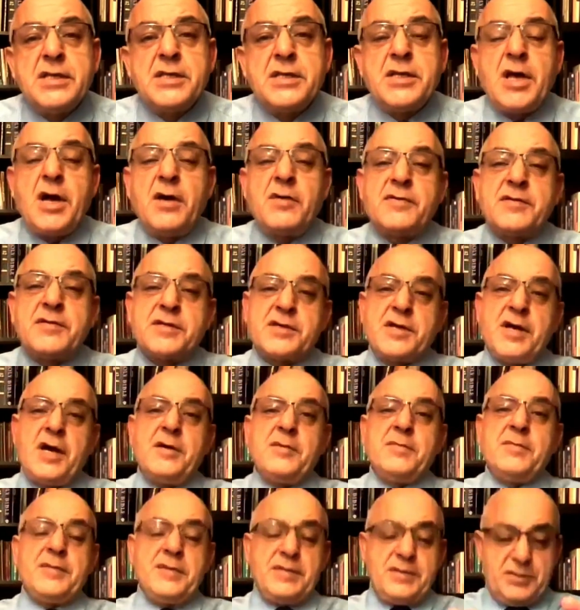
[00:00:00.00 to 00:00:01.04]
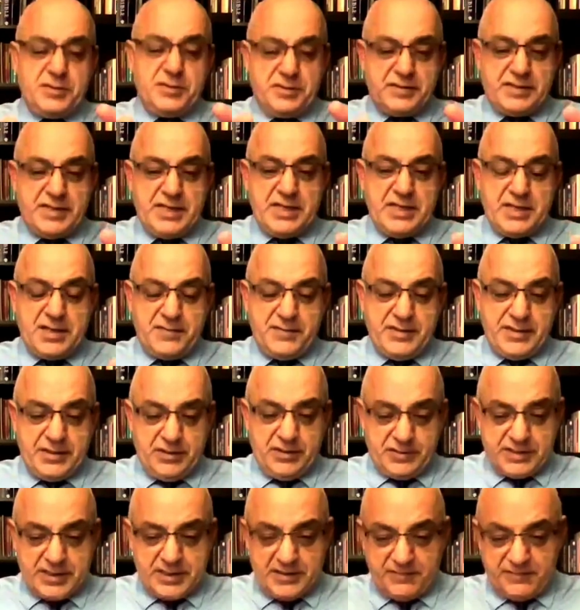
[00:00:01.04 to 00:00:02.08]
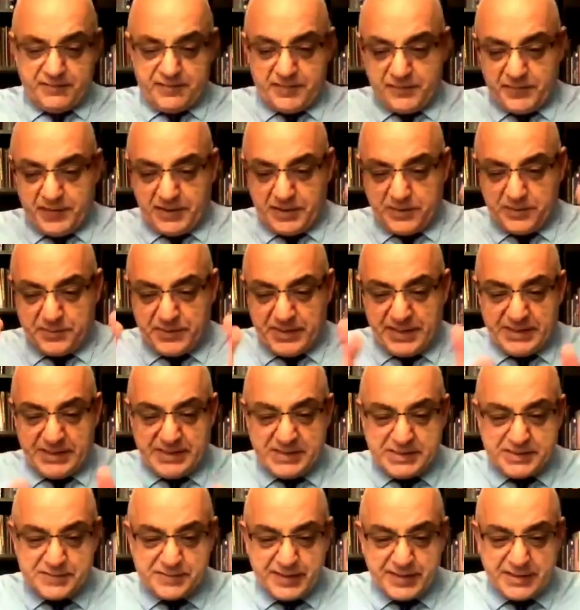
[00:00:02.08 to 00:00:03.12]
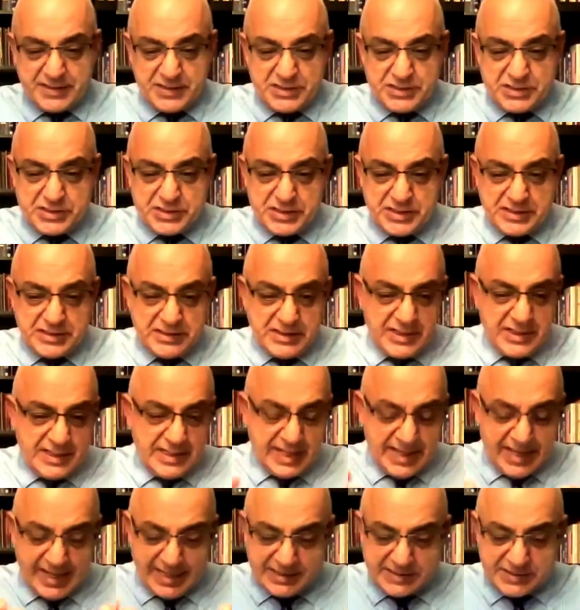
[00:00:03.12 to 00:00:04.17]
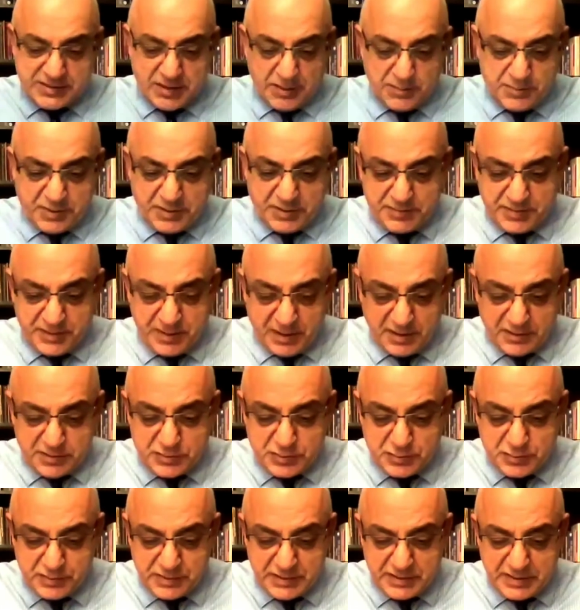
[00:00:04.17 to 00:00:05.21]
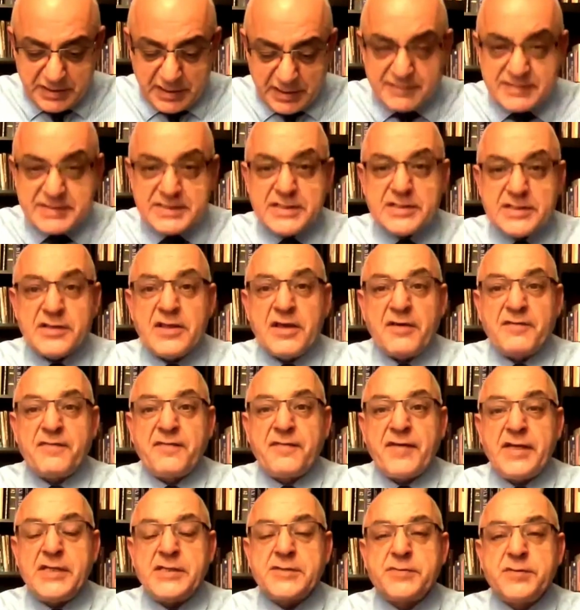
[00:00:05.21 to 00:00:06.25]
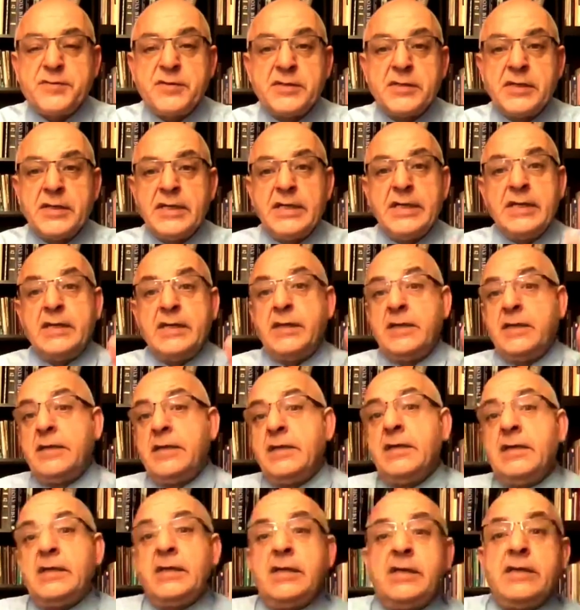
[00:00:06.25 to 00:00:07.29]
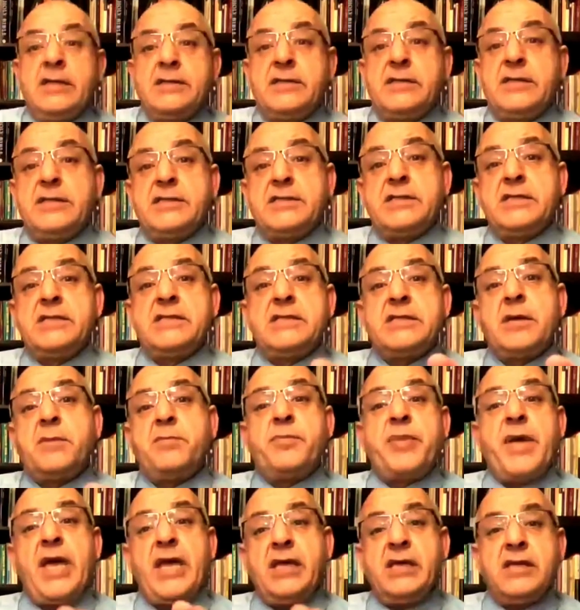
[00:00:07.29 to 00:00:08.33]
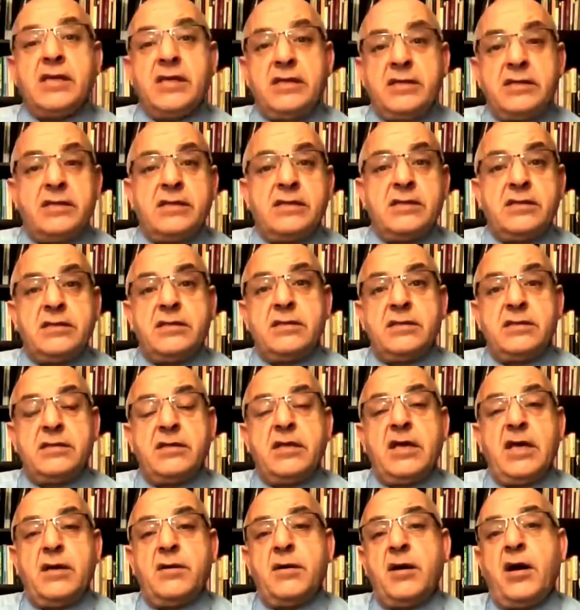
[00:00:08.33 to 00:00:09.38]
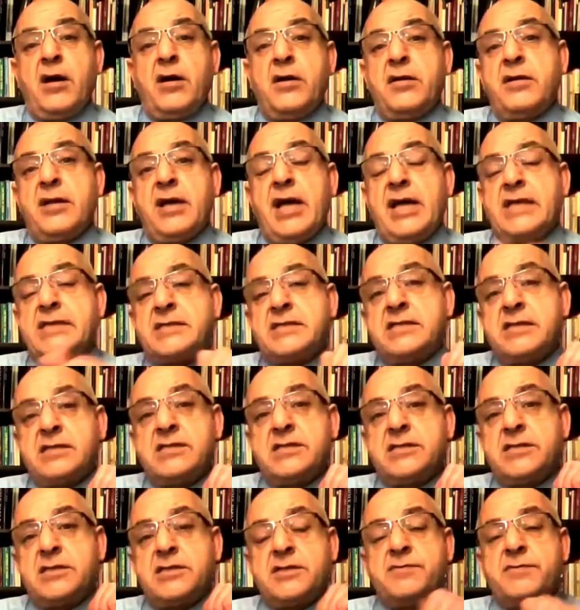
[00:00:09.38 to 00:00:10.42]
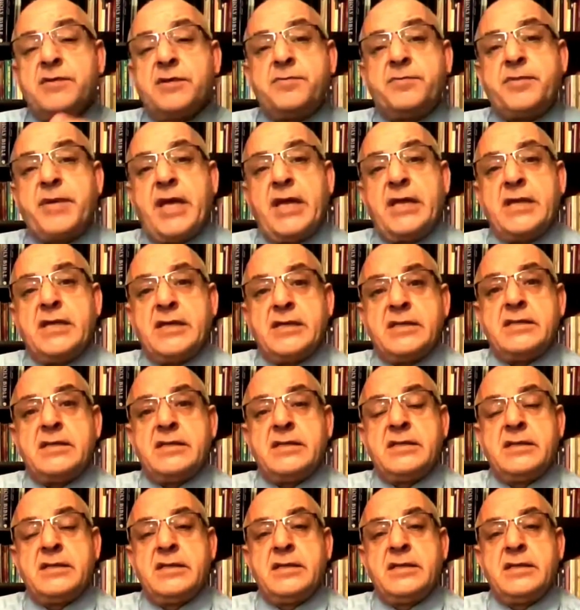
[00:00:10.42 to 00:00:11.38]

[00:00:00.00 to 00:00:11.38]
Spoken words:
Now, come to think of it, okay, if you want to bring this tradition, as some people are doing it, I've seen it on Facebook, this is a pagan. Our ancestors were pagan.